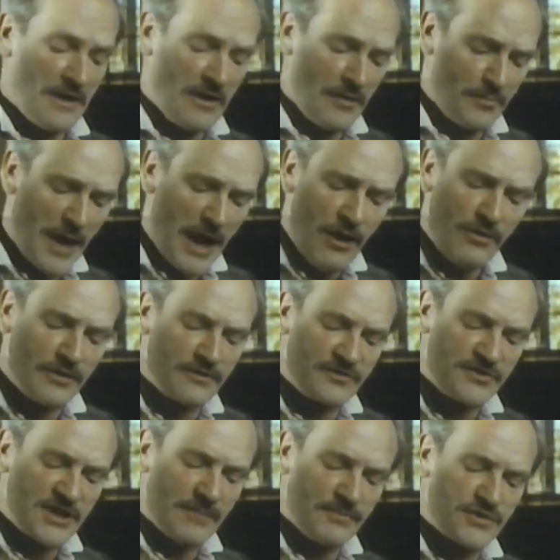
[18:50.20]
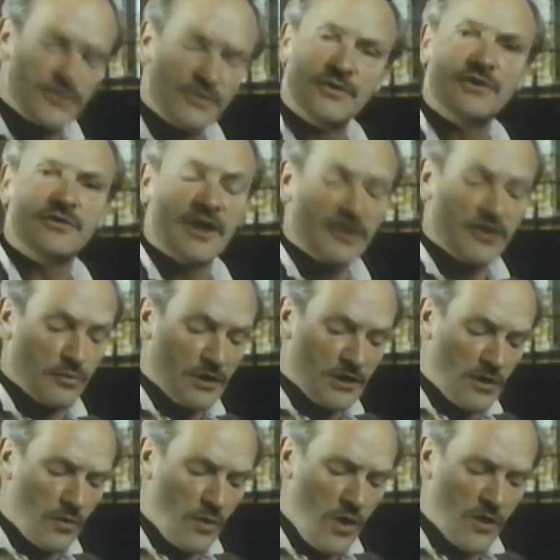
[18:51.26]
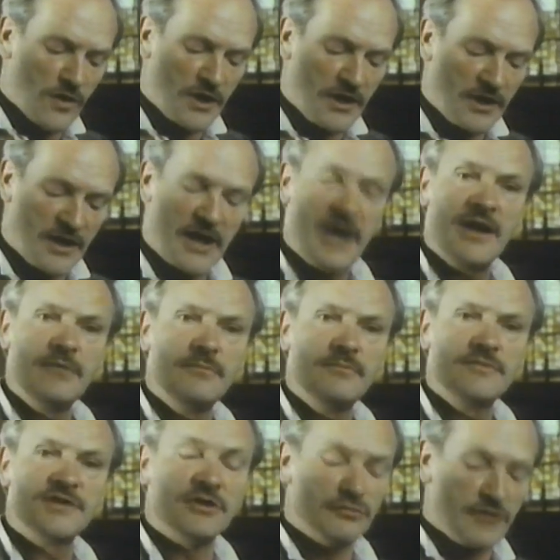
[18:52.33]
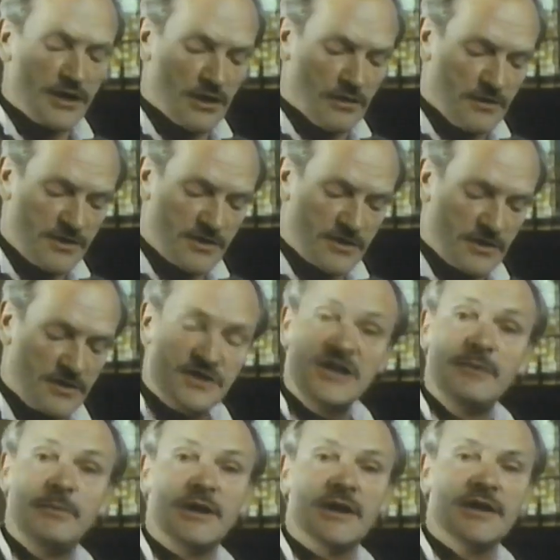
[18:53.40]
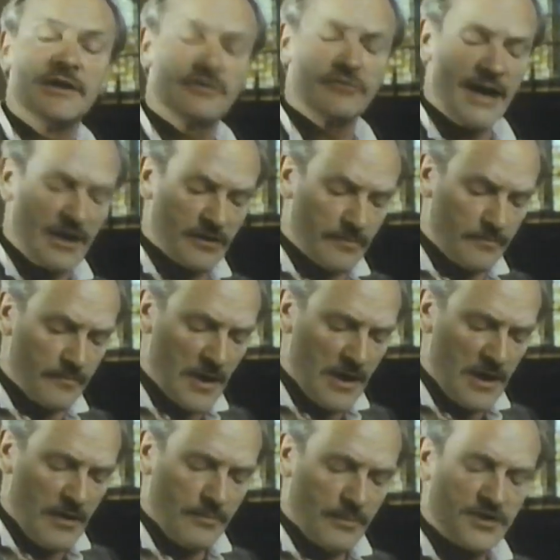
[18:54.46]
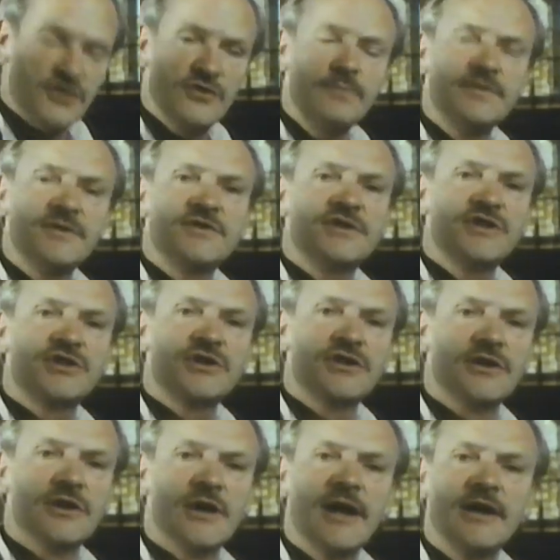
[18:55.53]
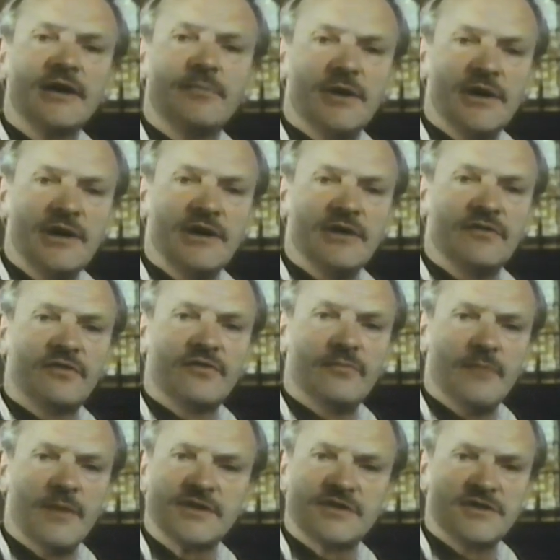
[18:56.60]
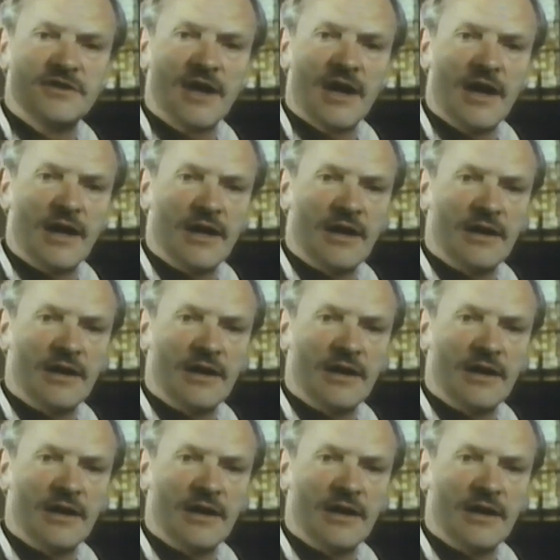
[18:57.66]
Power of some sort or other will go on in games, in riddles, seemingly at random, but superstition, like belief, must die.